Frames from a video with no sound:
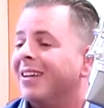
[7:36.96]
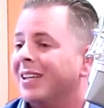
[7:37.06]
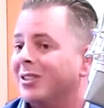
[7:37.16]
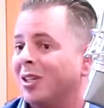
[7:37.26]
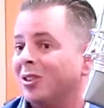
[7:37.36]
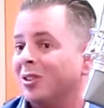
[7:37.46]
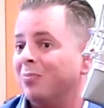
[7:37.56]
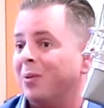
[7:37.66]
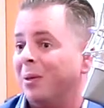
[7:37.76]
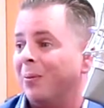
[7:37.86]
Because there's
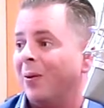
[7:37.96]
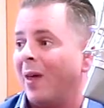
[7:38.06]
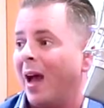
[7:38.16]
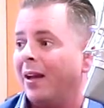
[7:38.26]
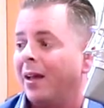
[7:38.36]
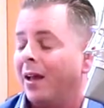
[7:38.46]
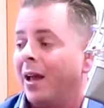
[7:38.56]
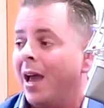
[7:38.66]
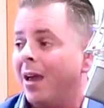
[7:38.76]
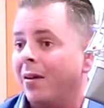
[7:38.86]
people that,
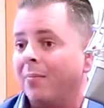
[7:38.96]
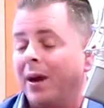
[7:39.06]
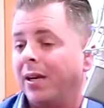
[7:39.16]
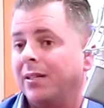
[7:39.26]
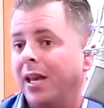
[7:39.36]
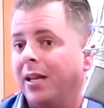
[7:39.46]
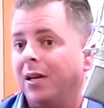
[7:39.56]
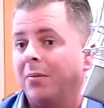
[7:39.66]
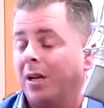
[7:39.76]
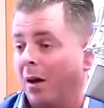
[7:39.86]
hey, it might have taken
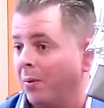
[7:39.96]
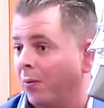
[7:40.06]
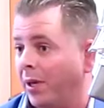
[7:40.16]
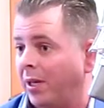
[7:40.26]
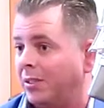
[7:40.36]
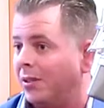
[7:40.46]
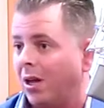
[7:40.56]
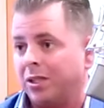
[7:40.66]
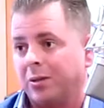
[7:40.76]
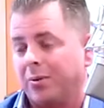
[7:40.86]
them a couple weeks to
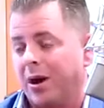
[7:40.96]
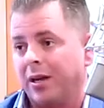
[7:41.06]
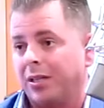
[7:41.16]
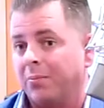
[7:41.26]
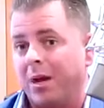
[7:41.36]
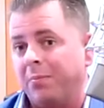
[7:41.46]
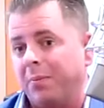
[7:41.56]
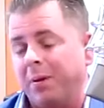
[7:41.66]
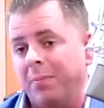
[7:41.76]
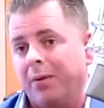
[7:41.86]
launch a product. There might be
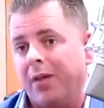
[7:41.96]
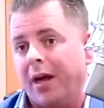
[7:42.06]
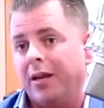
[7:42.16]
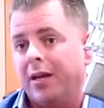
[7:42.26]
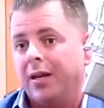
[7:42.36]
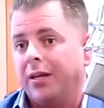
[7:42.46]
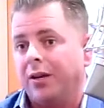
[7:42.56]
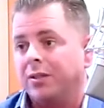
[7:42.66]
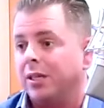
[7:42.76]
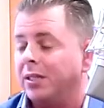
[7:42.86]
people that,
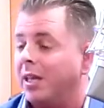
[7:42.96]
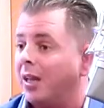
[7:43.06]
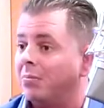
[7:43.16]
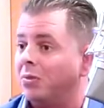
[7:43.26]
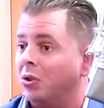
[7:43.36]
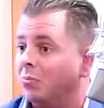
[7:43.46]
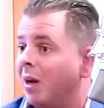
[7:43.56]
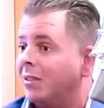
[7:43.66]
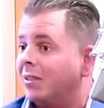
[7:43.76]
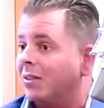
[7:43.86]
it's going to take them 2
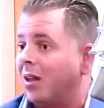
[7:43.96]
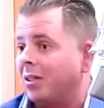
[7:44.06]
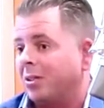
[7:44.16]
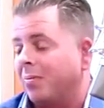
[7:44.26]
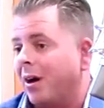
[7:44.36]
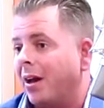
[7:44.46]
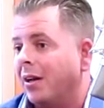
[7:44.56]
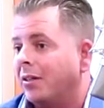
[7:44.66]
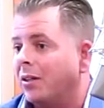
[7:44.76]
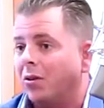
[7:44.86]
months to launch a
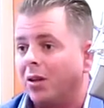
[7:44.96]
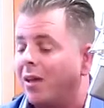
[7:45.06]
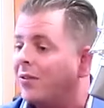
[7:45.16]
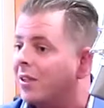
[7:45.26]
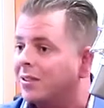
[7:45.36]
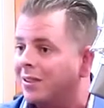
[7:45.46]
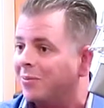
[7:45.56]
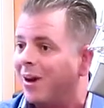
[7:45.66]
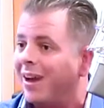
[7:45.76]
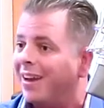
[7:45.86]
product. Life gets in the
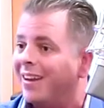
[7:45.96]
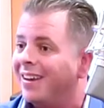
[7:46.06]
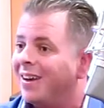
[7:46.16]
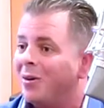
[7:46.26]
way.